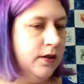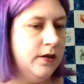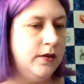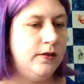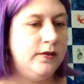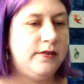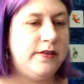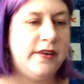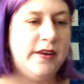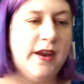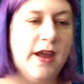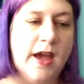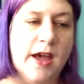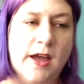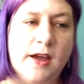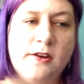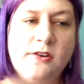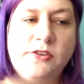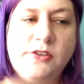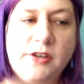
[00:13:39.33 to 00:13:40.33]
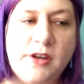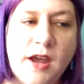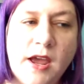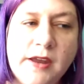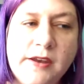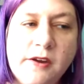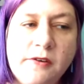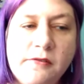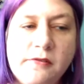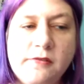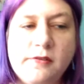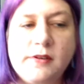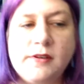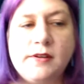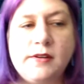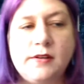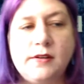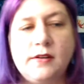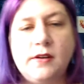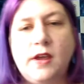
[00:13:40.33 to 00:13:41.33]
Stash.
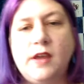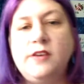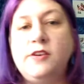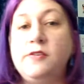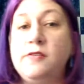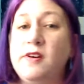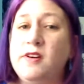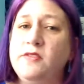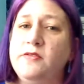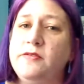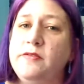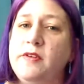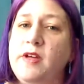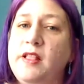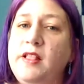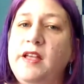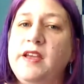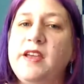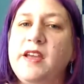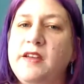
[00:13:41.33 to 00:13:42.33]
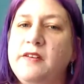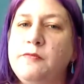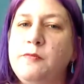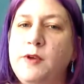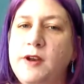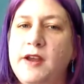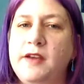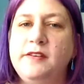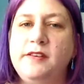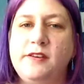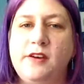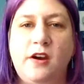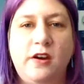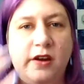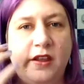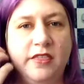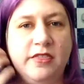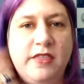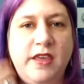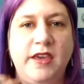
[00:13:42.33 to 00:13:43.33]
I do have, like, when I
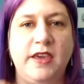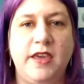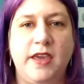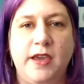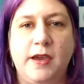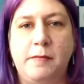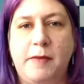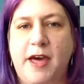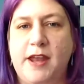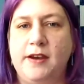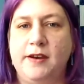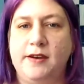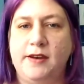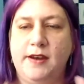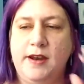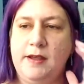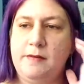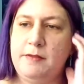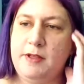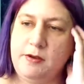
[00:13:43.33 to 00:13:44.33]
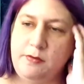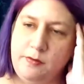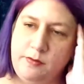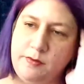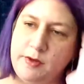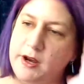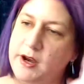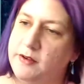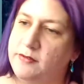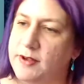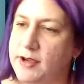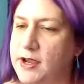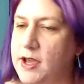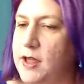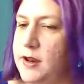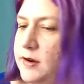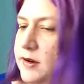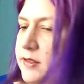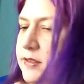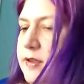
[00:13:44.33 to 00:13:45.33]
started thinking about it today, I'm like, well, what have I
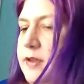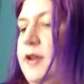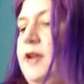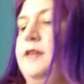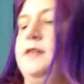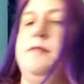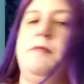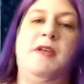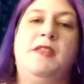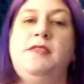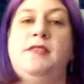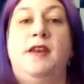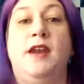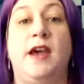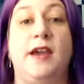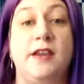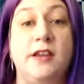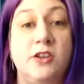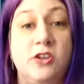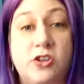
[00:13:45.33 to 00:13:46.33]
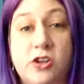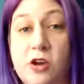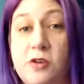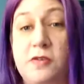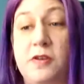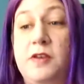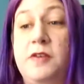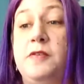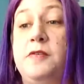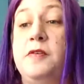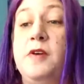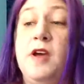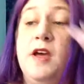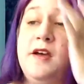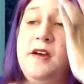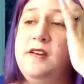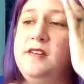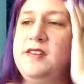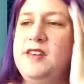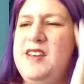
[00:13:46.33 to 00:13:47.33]
gotten in the last month that I can show you?
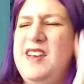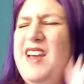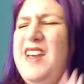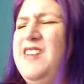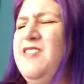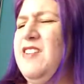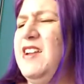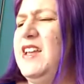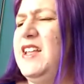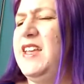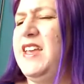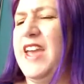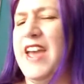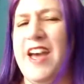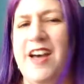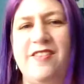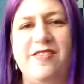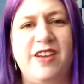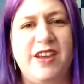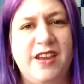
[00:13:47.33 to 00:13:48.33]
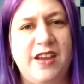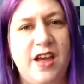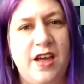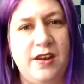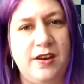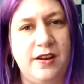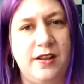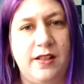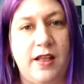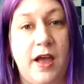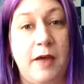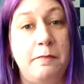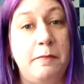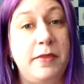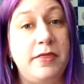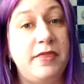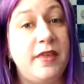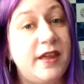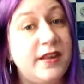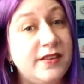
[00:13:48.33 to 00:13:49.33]
I was like, I really haven't gotten a lot,
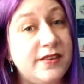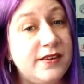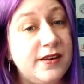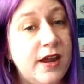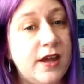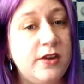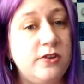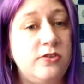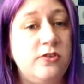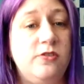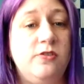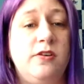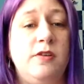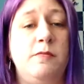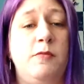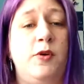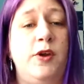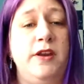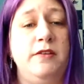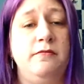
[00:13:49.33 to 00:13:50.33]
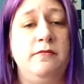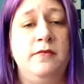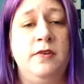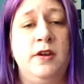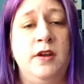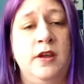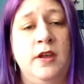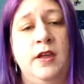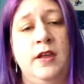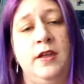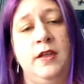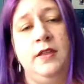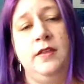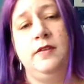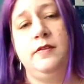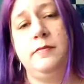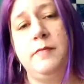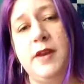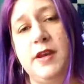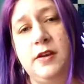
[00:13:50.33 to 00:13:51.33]
but that's not true. Number one,
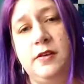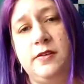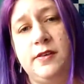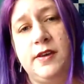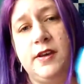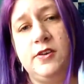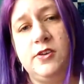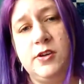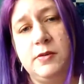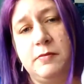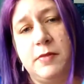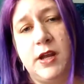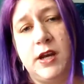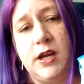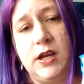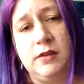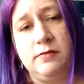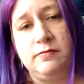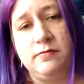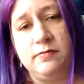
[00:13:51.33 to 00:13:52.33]
it's my new stitching buddy.